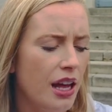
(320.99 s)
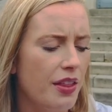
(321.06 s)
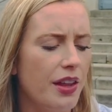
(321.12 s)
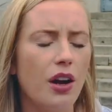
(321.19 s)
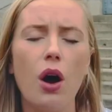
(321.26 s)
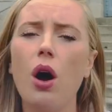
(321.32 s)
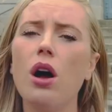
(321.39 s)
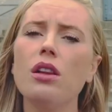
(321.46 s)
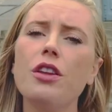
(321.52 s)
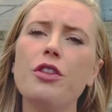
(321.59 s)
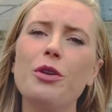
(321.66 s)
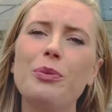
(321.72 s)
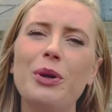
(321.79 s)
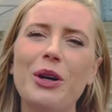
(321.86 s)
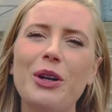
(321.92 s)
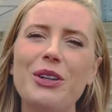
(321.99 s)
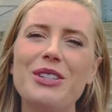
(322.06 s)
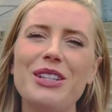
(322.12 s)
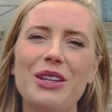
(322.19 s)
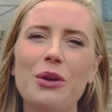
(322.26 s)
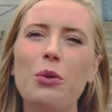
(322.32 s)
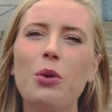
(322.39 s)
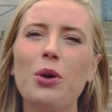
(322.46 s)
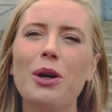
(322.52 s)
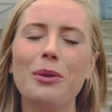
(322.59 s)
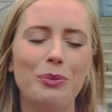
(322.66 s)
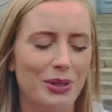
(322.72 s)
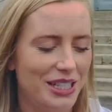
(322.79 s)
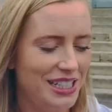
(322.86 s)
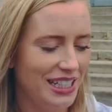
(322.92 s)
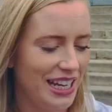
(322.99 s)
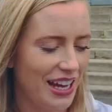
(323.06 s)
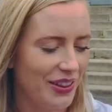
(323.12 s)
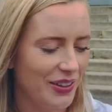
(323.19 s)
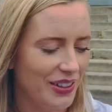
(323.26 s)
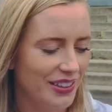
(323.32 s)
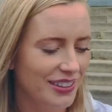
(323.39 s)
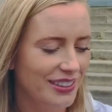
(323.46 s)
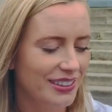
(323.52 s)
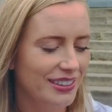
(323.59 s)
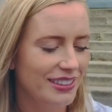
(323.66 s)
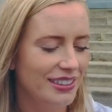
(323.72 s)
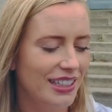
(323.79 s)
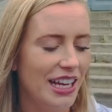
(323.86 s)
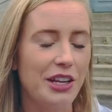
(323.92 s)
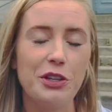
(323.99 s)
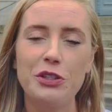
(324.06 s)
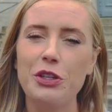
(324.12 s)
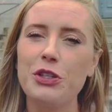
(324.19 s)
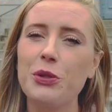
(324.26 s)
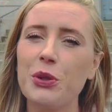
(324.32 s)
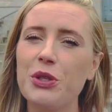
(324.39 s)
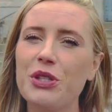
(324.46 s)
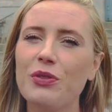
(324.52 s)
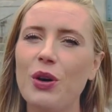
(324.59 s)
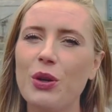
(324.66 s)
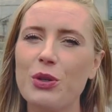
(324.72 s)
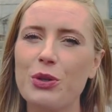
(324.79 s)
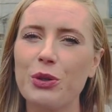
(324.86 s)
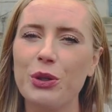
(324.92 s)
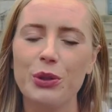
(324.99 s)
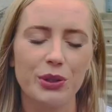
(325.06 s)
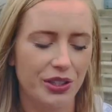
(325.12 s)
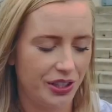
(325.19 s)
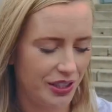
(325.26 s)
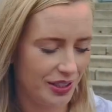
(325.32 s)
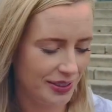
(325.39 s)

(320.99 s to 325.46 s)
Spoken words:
than all other books in the world put together. It is the source of all truth.